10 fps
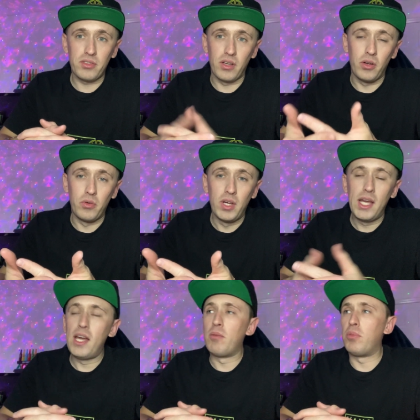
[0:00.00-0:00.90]
So,
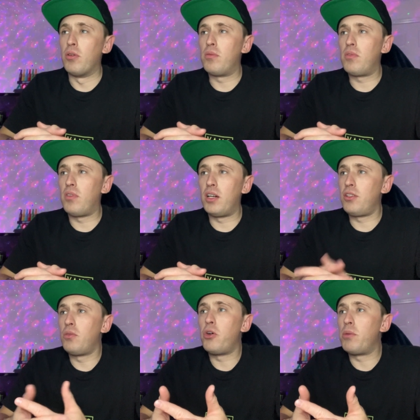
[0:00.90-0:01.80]
but I
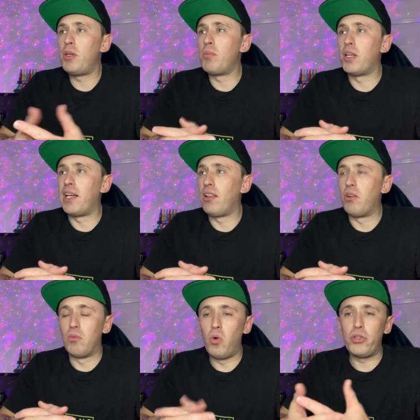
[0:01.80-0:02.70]
don't know what you mean by that.
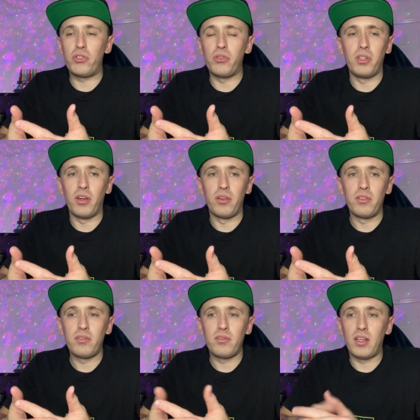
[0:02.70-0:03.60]
Like, what studio?
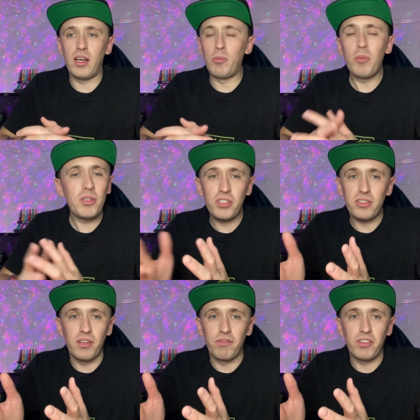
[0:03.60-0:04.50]
Am I missing
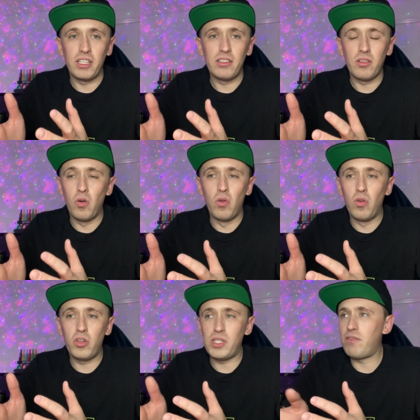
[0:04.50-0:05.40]
something? Or
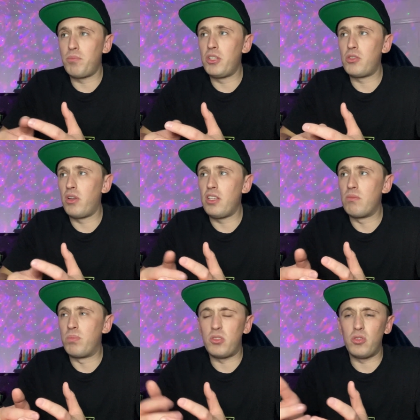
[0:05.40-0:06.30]
because I haven't been to
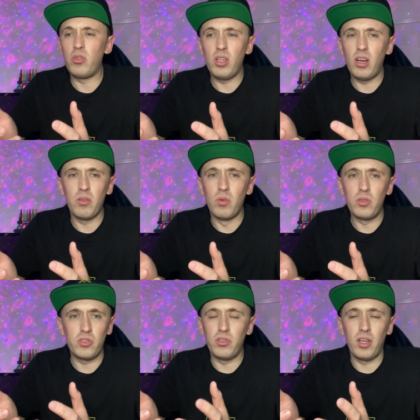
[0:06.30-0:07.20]
any studio or
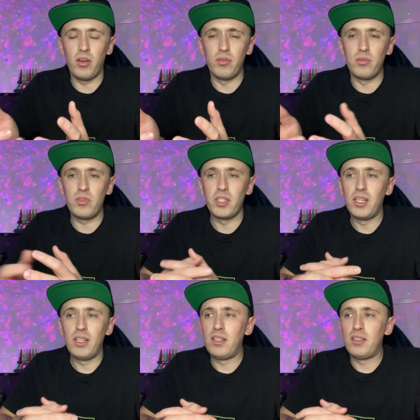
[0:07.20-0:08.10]
studios.
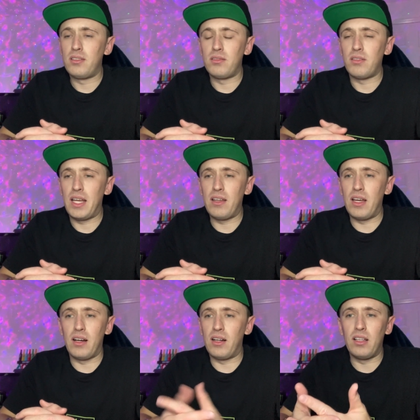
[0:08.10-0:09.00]

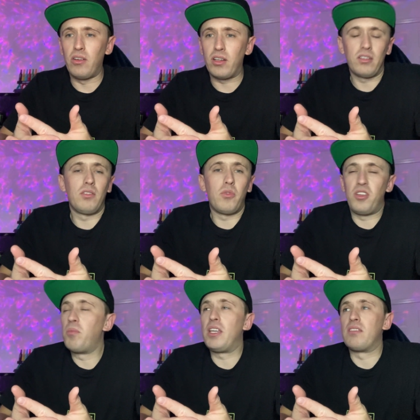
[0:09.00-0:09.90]
Like, I don't know what
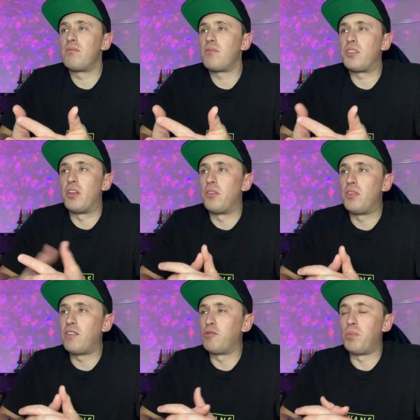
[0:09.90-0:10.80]
you mean. So
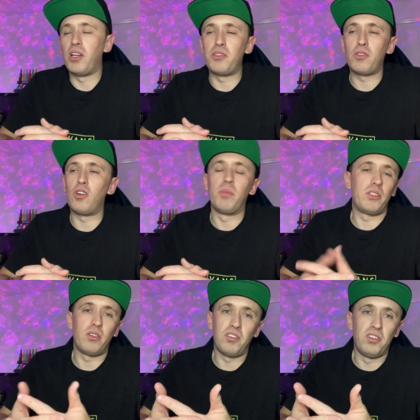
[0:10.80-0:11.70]
you haven't replied to the
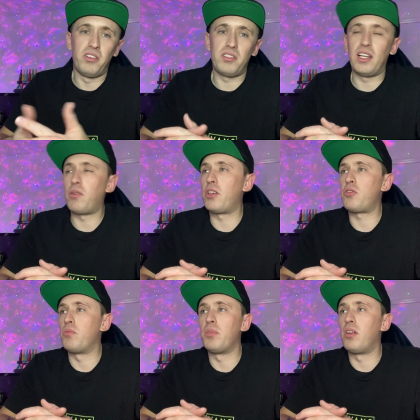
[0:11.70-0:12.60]
comments. So I can't answer that
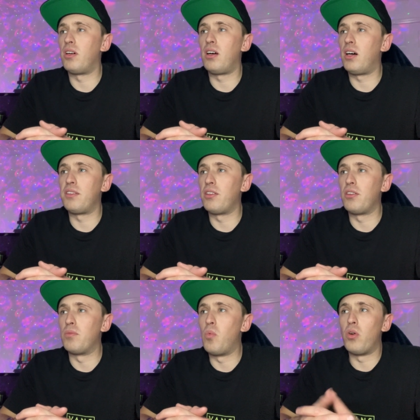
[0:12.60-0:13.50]
question. But I don't
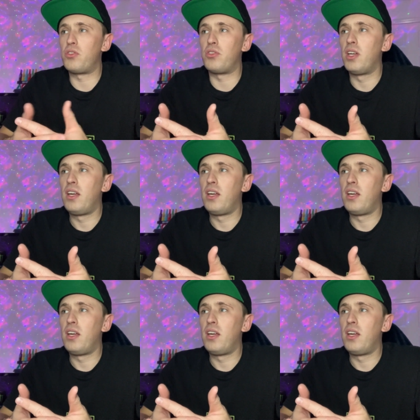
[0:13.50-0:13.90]
know what's.